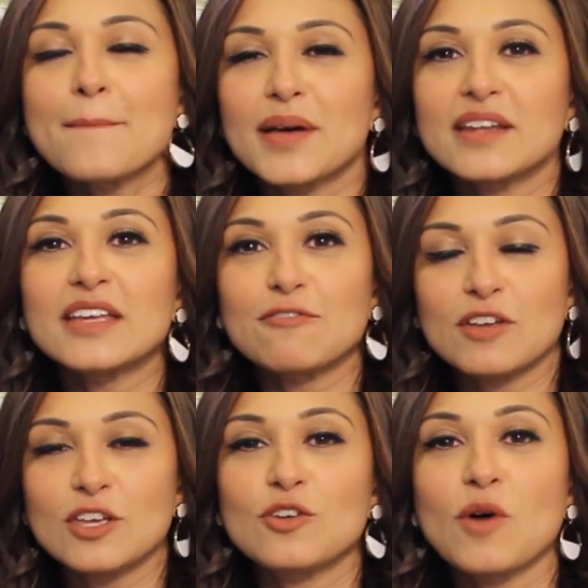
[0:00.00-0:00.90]
but
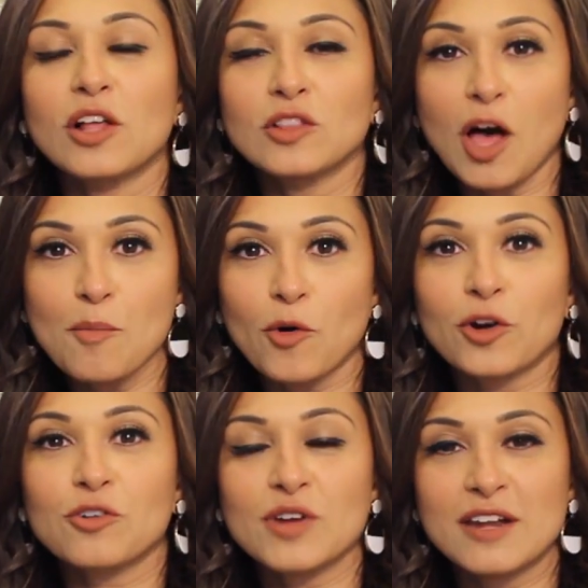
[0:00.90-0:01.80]
giving you a lot
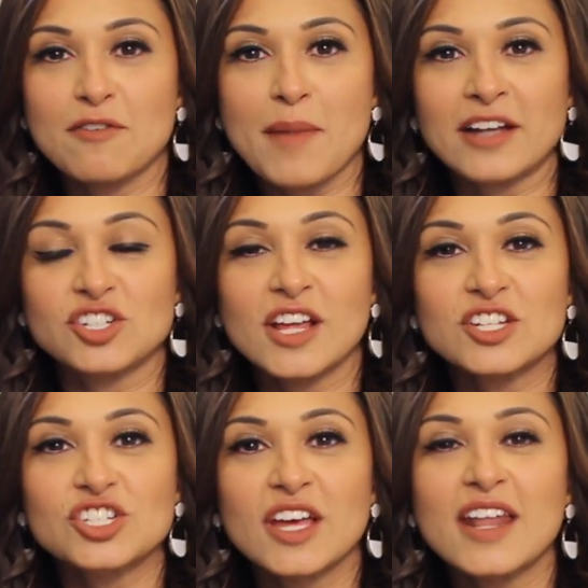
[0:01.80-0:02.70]
more creative
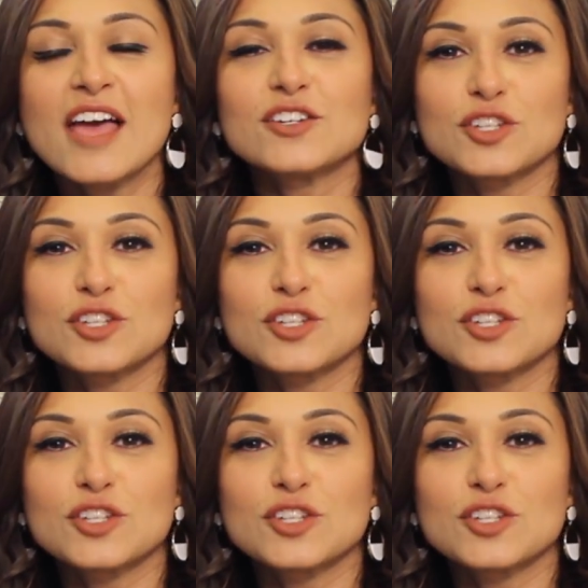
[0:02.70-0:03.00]
imagination